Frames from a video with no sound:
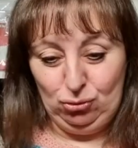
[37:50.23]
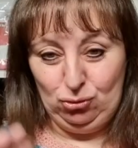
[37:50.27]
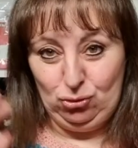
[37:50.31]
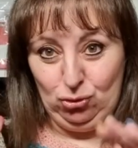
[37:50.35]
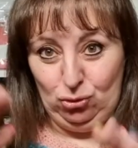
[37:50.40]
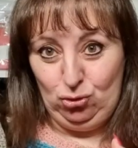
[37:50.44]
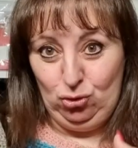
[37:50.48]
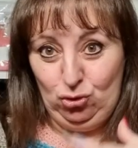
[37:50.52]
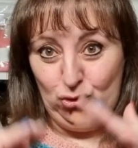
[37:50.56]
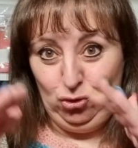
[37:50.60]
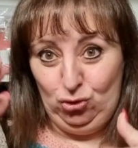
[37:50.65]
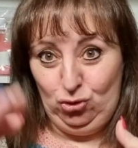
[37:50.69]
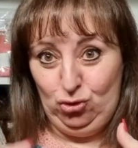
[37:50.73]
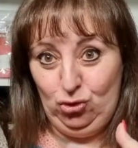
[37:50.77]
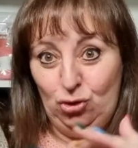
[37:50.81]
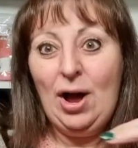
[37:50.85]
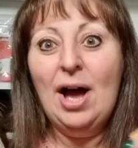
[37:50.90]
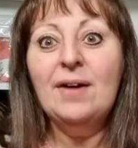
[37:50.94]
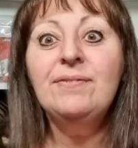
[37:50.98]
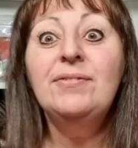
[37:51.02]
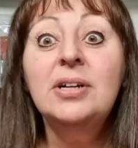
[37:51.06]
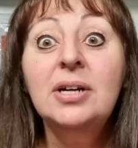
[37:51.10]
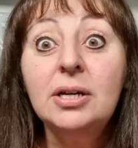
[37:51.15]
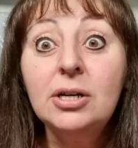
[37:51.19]
I
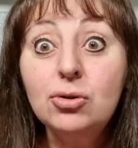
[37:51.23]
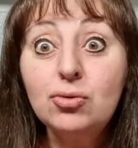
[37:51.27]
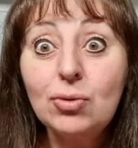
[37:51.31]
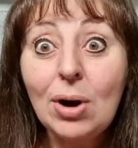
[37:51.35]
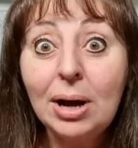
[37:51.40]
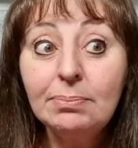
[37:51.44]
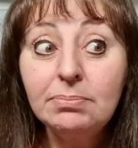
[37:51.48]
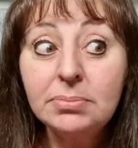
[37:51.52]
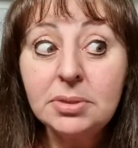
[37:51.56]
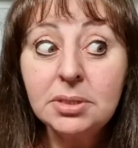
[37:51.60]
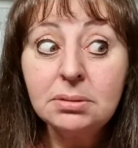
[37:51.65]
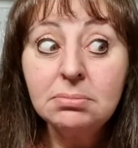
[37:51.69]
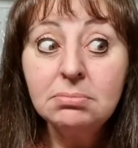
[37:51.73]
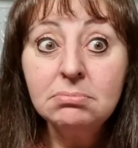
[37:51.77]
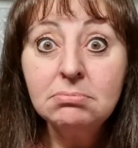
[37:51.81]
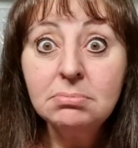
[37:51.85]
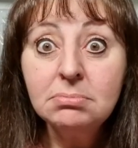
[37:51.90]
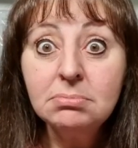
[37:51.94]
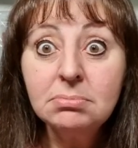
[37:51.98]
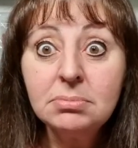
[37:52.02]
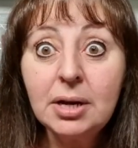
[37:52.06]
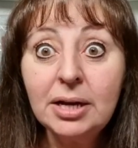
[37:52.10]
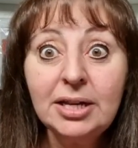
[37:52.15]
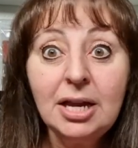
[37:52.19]
haven't got a drums.
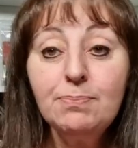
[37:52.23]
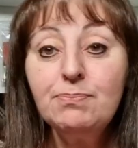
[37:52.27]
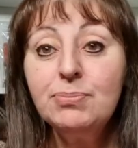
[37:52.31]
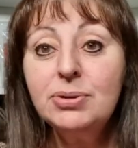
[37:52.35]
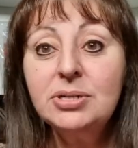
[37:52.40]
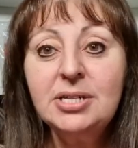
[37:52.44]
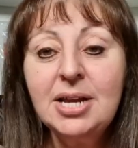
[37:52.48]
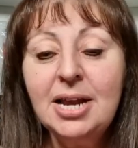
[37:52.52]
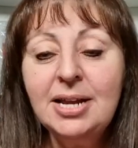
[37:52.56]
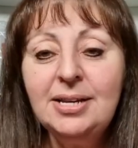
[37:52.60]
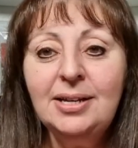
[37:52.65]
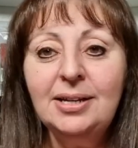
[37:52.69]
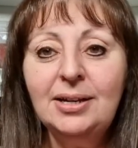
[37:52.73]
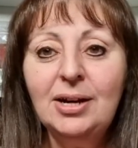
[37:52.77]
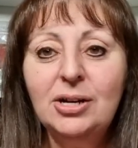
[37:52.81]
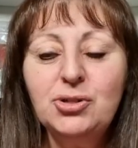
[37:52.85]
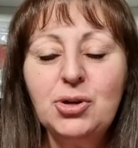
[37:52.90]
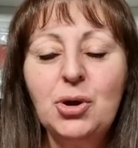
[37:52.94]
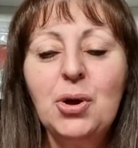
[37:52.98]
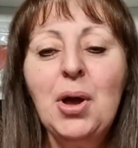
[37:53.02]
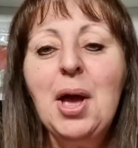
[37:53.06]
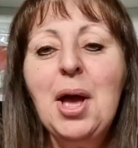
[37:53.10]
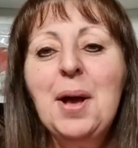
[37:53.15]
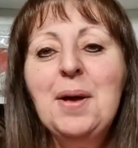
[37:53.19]
I keep pretending I
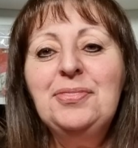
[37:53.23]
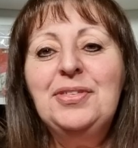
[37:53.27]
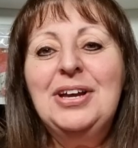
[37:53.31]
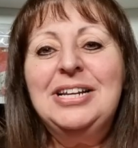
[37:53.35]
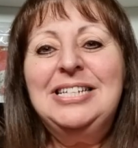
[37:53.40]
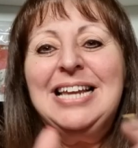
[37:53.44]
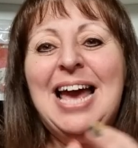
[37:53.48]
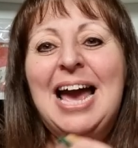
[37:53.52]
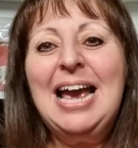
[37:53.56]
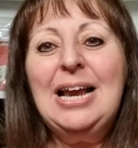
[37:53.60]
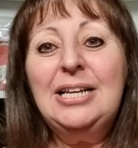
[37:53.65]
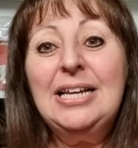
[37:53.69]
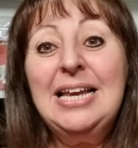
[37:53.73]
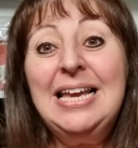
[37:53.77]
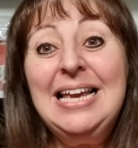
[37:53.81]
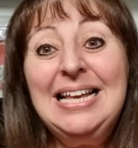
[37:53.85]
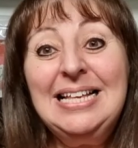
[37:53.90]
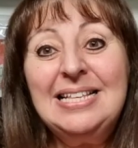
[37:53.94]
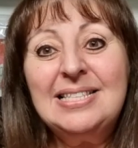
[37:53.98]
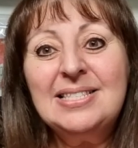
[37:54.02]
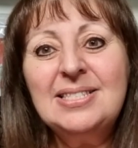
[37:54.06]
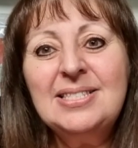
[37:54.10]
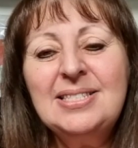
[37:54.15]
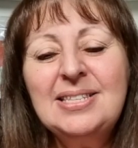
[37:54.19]
do. The date
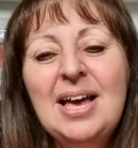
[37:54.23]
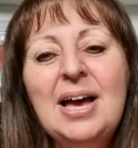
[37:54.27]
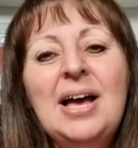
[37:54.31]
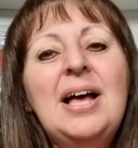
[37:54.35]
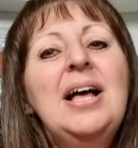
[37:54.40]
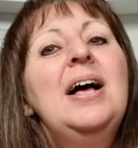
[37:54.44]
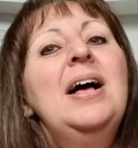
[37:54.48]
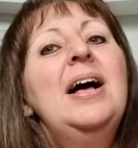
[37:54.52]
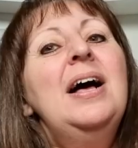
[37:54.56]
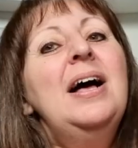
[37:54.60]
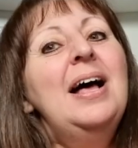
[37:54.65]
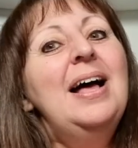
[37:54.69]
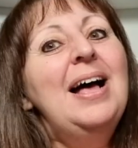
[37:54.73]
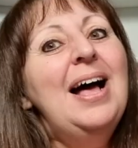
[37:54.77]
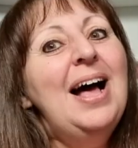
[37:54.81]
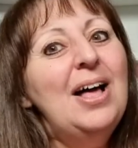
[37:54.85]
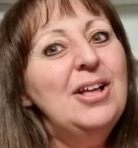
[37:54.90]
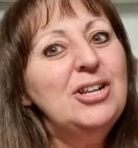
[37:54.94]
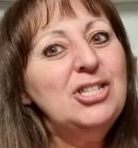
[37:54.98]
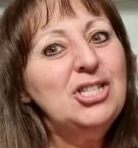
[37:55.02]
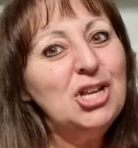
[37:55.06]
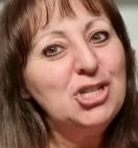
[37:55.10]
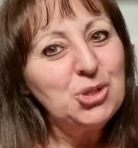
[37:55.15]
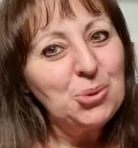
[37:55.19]
is
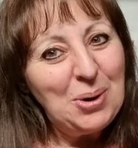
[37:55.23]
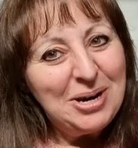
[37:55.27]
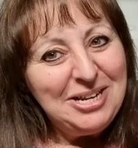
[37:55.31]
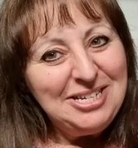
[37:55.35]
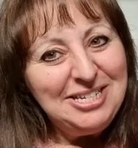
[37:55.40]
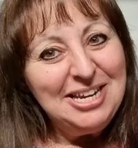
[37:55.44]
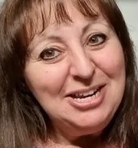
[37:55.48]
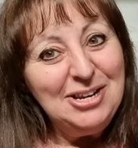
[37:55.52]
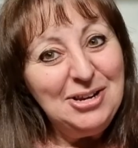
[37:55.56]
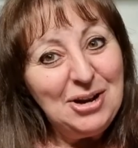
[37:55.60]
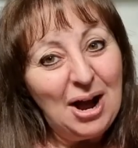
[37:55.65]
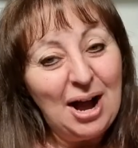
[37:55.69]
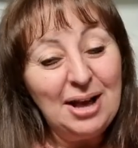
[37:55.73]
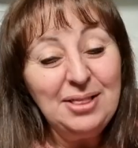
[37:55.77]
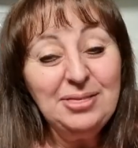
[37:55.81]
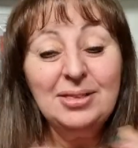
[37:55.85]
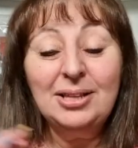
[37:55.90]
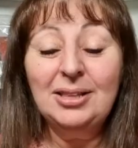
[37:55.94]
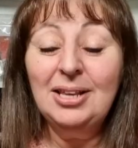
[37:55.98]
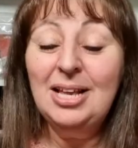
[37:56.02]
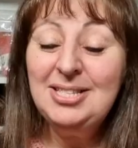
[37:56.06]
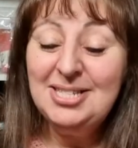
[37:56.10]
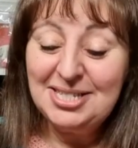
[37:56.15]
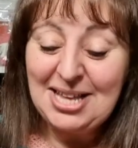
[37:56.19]
the twenty-ninth.
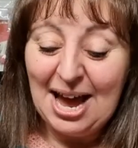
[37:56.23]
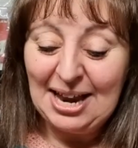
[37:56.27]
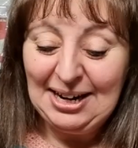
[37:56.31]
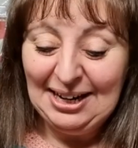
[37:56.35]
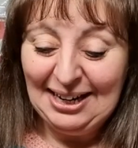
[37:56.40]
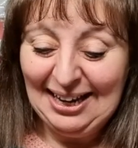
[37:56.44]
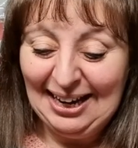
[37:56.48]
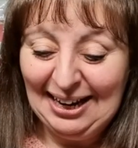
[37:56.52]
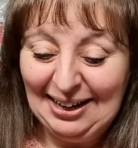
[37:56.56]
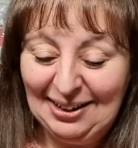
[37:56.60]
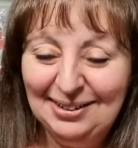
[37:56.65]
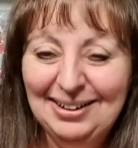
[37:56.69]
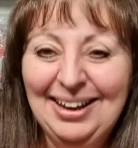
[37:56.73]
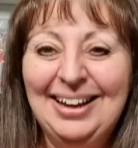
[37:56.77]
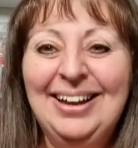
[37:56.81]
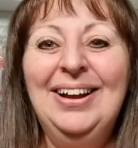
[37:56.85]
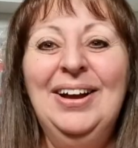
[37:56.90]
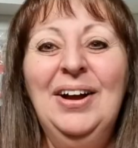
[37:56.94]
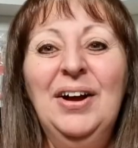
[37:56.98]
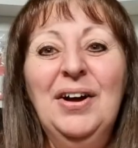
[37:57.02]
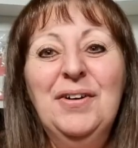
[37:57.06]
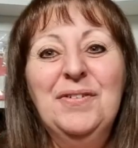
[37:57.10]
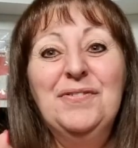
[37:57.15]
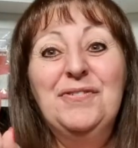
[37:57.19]
Let's start again.
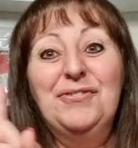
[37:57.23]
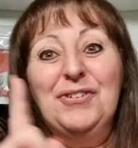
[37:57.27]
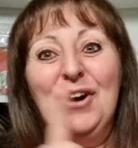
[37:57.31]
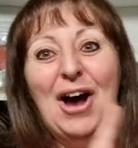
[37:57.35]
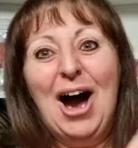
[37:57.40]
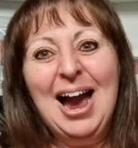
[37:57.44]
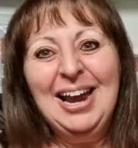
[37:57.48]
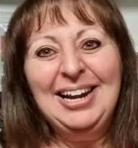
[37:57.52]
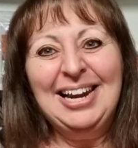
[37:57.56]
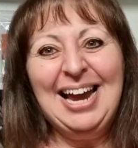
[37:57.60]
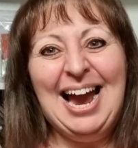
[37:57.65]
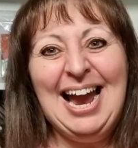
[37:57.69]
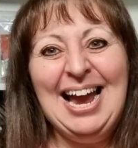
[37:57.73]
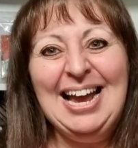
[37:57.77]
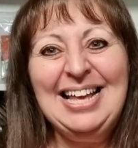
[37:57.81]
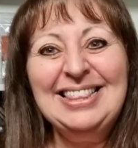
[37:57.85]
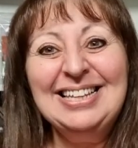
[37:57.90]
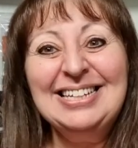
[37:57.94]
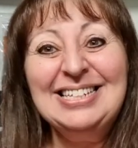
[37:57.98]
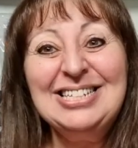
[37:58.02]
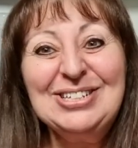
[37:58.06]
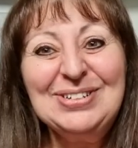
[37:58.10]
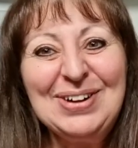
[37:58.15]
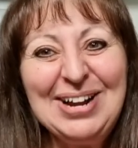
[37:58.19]
Friday,
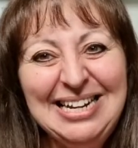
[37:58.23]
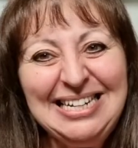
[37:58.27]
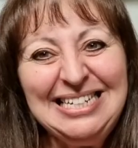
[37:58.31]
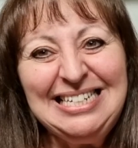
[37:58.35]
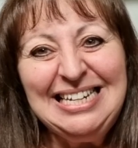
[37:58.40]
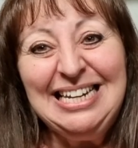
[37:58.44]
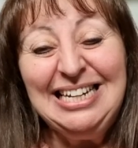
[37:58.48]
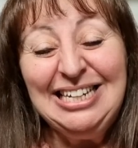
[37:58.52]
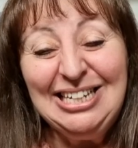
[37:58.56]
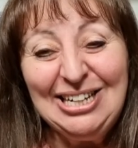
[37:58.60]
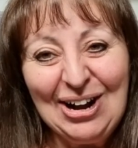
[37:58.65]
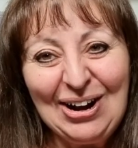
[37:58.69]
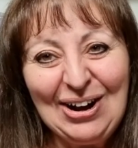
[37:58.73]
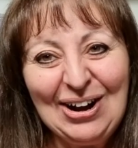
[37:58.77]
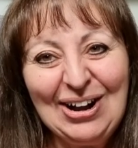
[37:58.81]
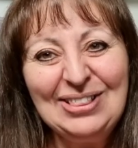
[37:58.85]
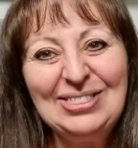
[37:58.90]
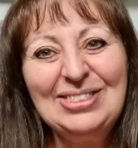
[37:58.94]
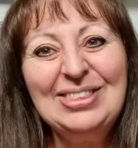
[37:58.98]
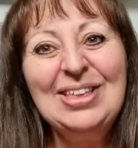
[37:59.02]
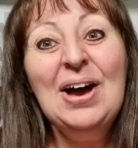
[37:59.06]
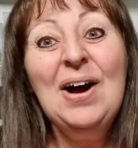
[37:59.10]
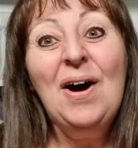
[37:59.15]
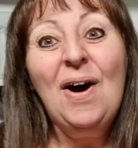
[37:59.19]
the
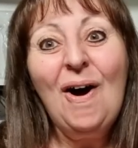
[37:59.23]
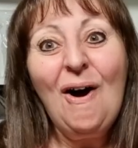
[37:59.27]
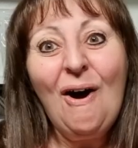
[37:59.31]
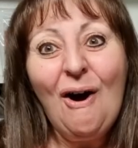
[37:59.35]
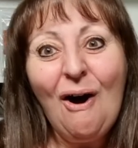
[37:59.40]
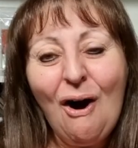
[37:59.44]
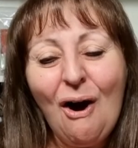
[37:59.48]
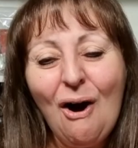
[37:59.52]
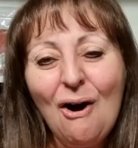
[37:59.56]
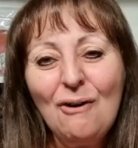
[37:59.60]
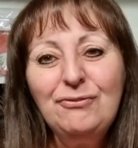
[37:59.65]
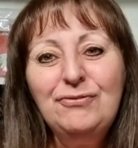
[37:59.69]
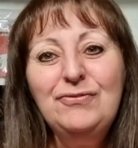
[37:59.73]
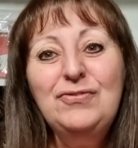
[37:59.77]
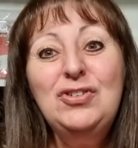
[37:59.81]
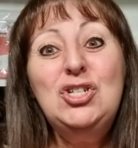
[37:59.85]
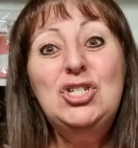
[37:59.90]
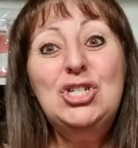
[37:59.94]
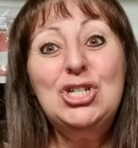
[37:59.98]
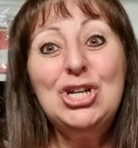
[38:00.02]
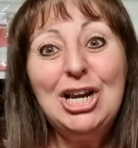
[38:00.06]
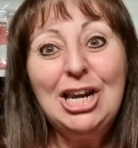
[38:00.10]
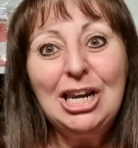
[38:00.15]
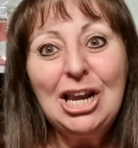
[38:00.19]
twenty-ninth of
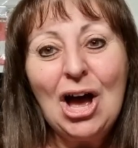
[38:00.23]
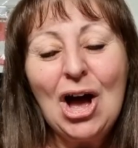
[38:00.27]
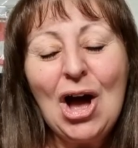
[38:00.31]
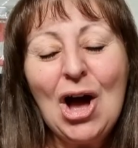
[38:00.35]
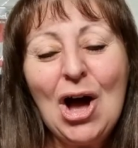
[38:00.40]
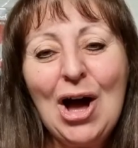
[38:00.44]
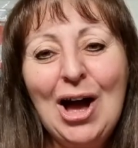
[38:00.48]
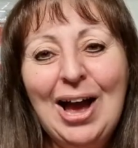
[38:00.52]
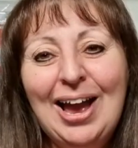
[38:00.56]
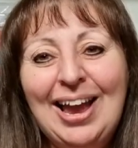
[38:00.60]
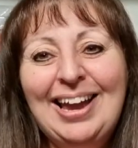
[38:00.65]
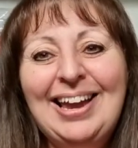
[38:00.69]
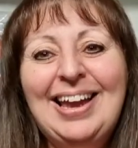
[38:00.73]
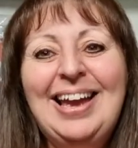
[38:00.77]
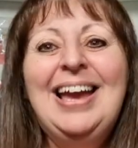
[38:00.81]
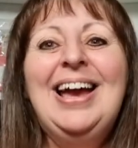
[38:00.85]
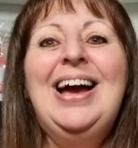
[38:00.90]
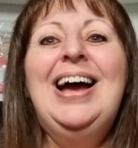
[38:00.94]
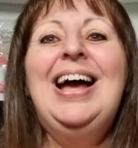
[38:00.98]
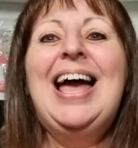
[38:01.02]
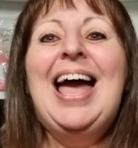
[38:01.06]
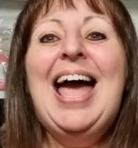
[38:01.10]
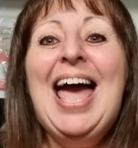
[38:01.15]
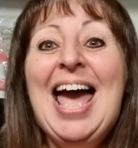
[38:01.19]
July
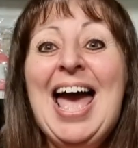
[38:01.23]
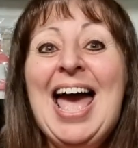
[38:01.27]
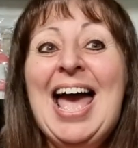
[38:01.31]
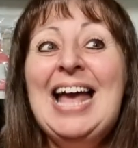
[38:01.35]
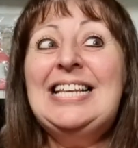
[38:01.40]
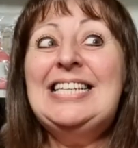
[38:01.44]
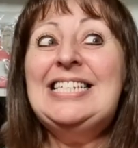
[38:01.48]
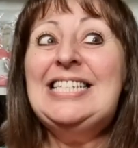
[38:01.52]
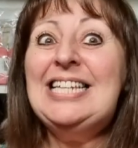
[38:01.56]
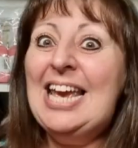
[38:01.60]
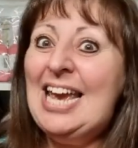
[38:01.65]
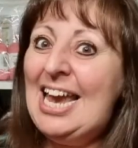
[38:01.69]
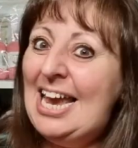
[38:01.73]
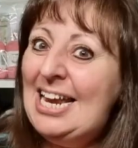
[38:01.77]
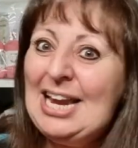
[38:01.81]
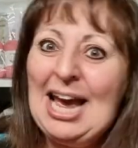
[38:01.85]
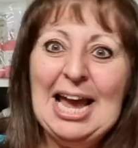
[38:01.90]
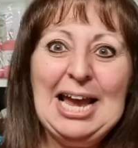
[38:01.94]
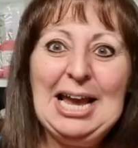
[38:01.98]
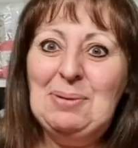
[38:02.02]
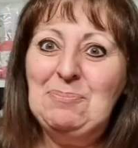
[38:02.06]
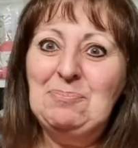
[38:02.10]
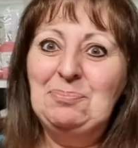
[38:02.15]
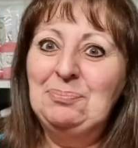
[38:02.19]
at ten
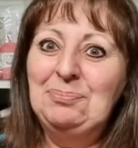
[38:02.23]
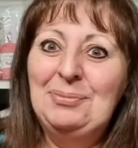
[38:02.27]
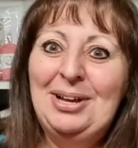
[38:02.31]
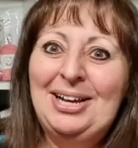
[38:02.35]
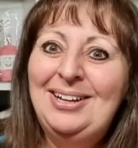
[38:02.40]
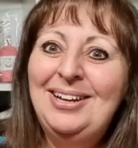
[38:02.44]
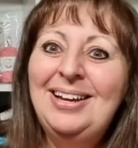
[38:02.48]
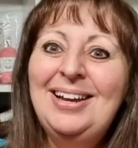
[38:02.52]
A M